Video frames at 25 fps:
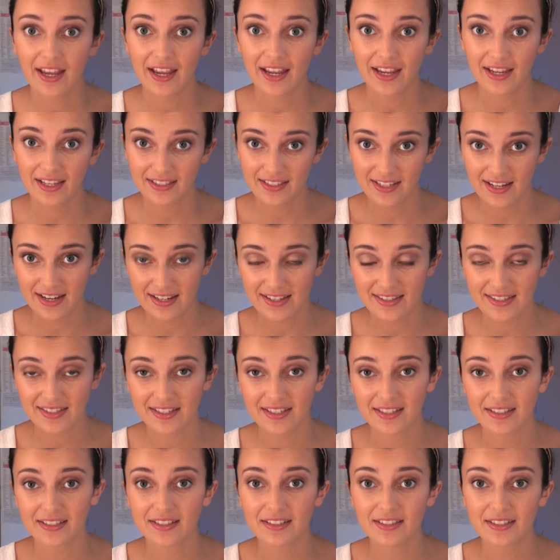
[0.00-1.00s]
and yes,
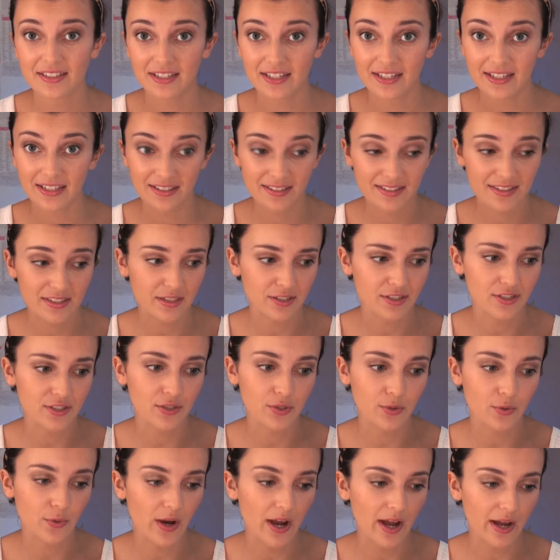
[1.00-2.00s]
it is a
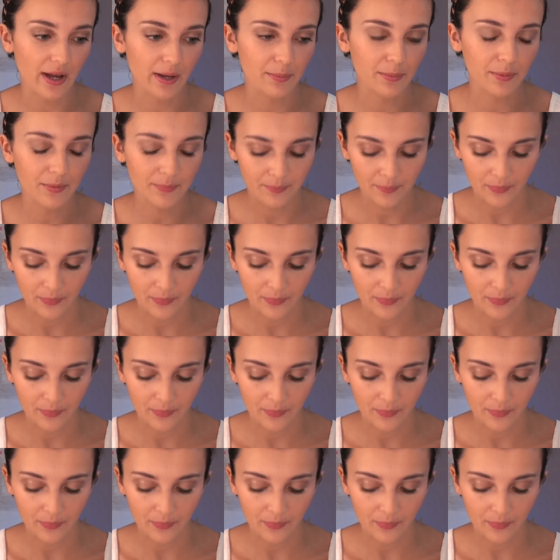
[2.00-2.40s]
scrub,